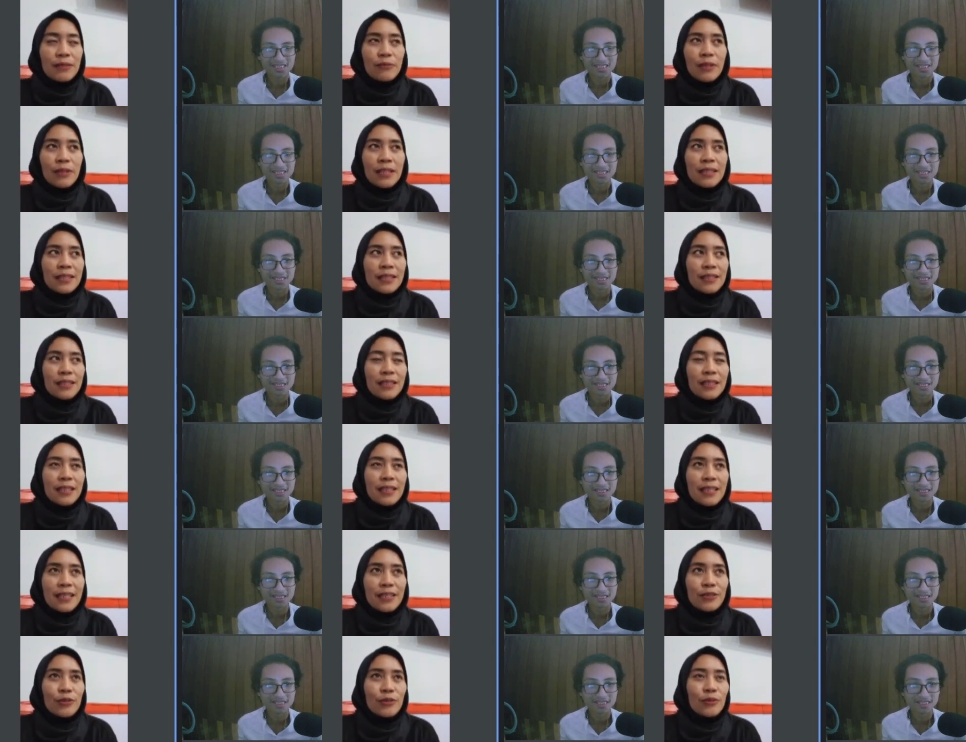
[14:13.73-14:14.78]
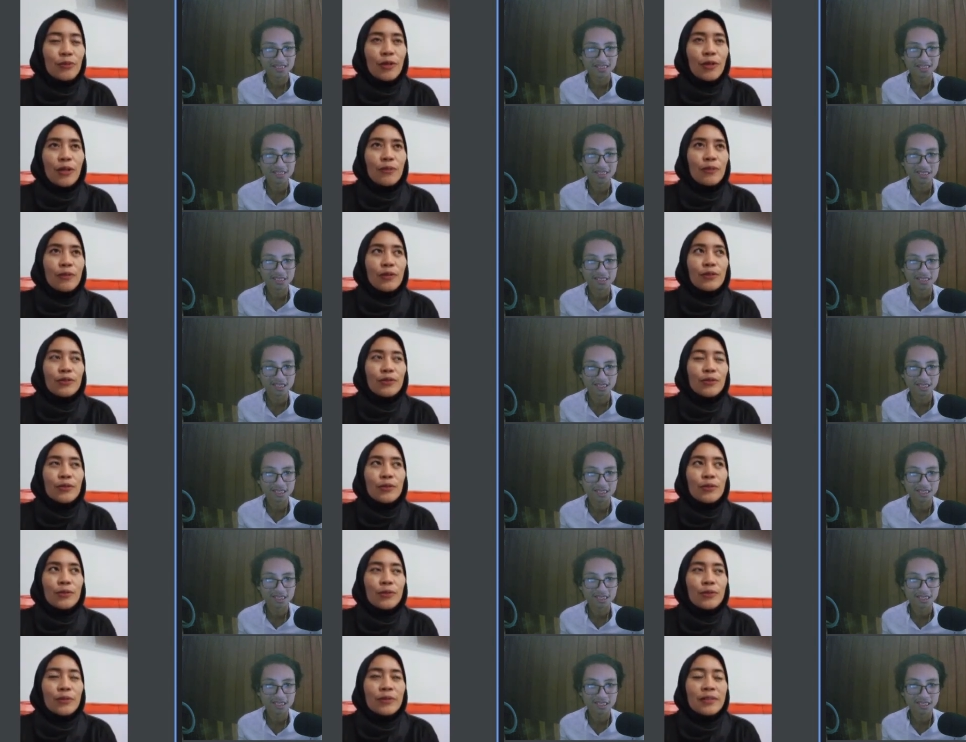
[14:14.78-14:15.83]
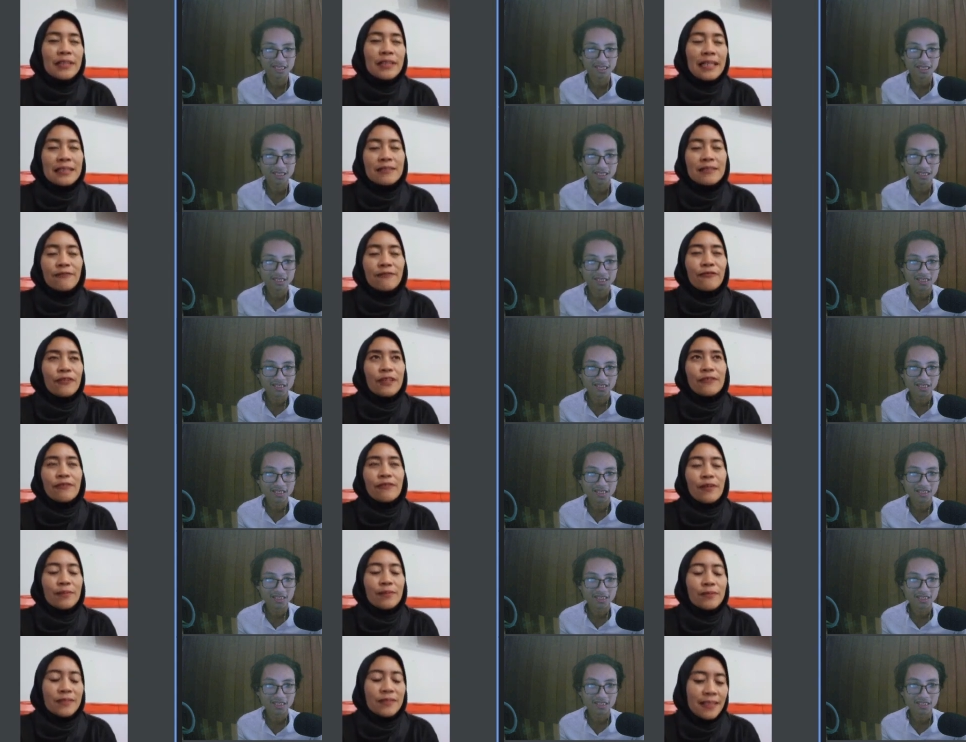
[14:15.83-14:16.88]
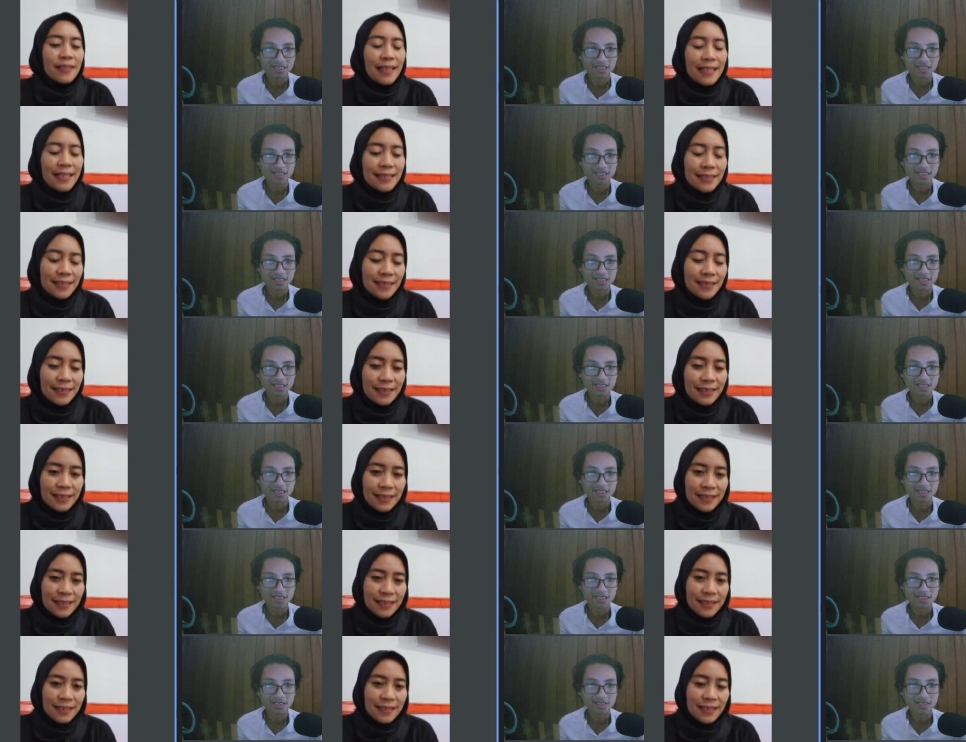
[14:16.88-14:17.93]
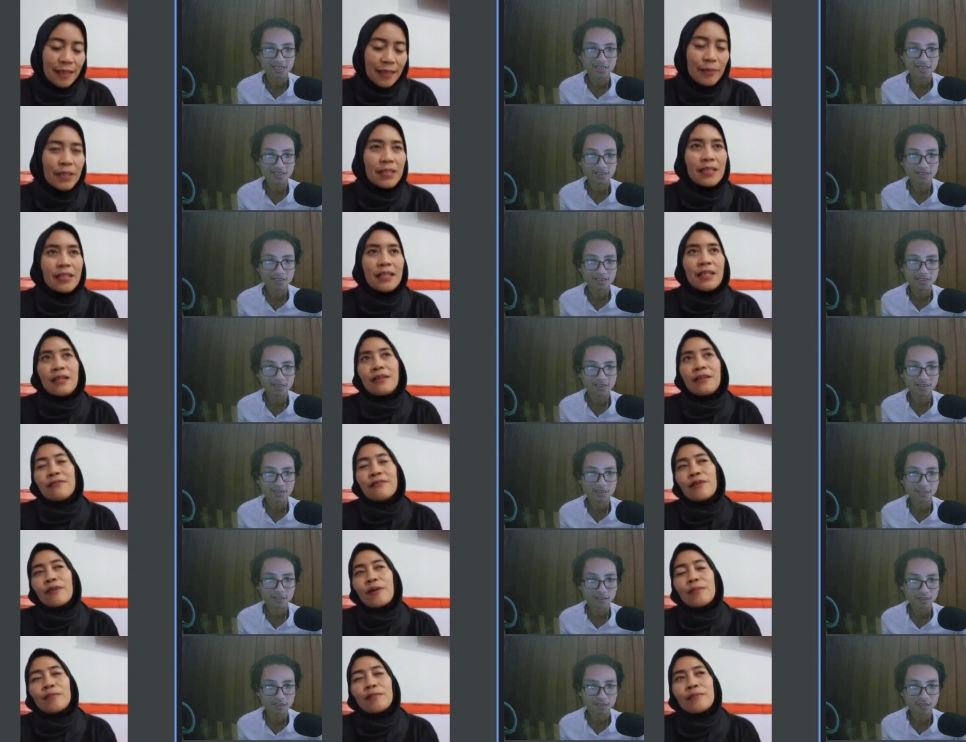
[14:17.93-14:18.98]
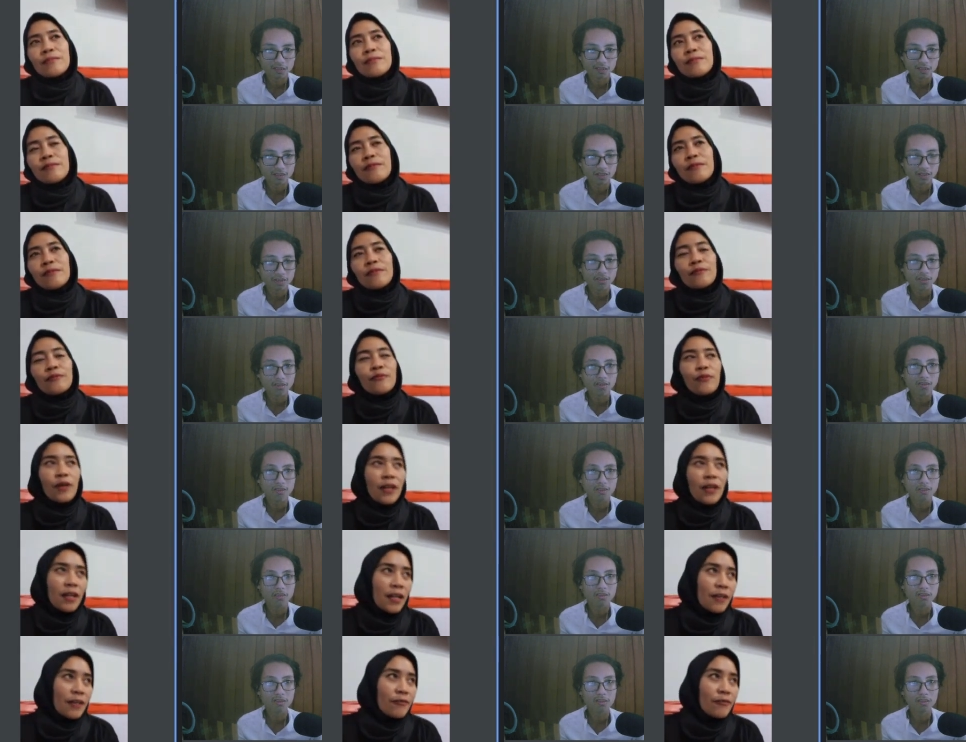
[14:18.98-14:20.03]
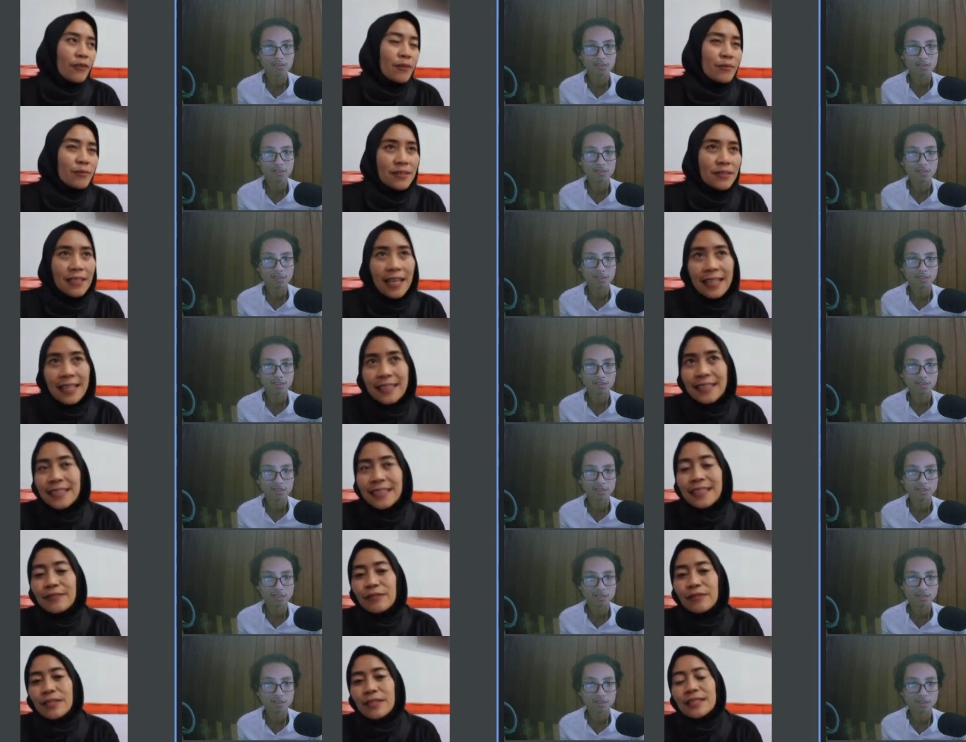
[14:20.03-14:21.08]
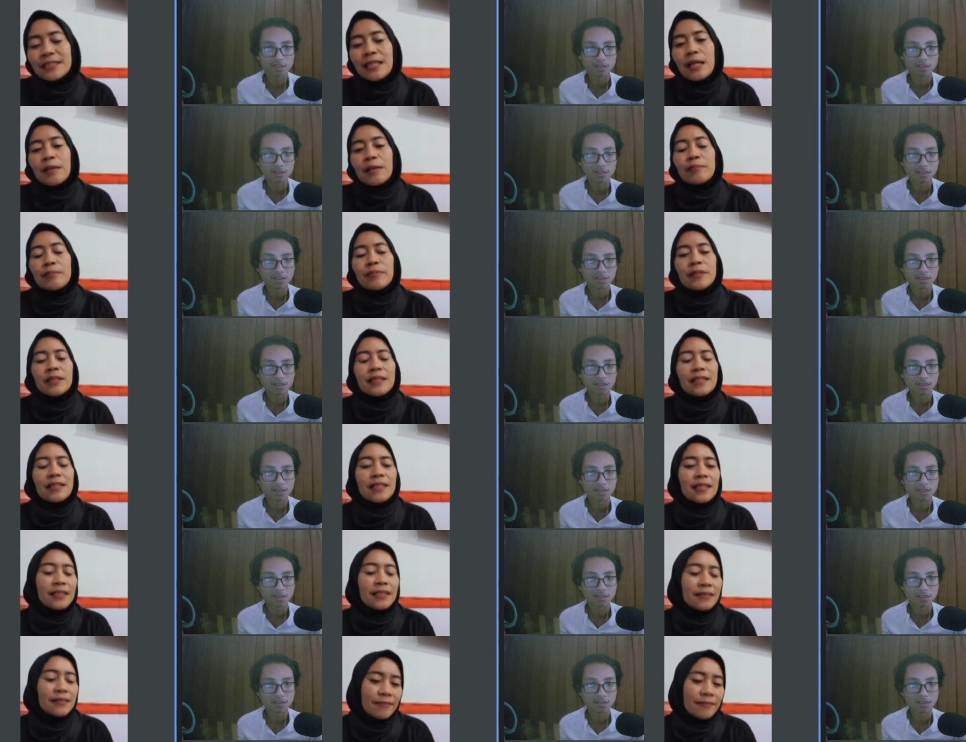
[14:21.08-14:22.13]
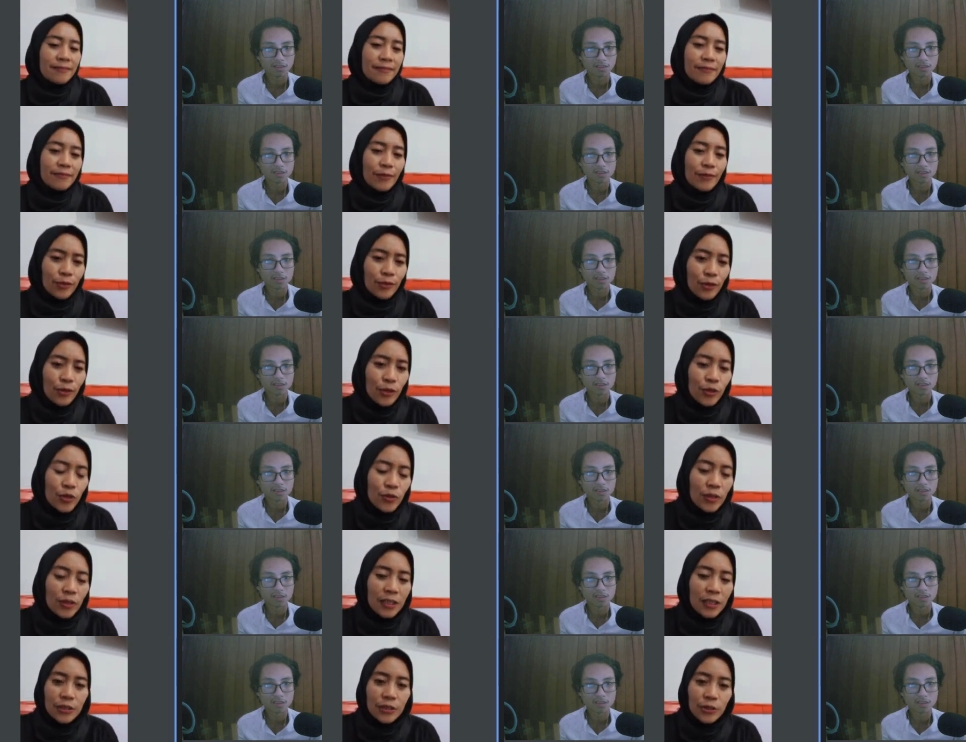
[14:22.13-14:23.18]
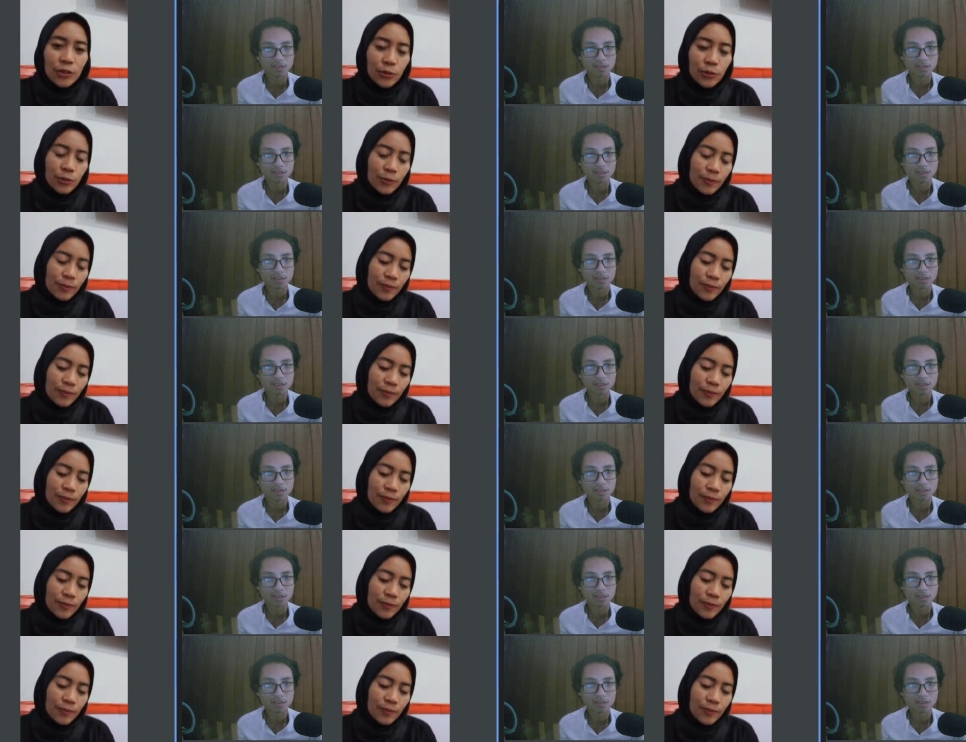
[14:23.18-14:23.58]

Speaker 1: when uh, you want to get free from stress? I mean, from work, from study, for example, what do you usually do?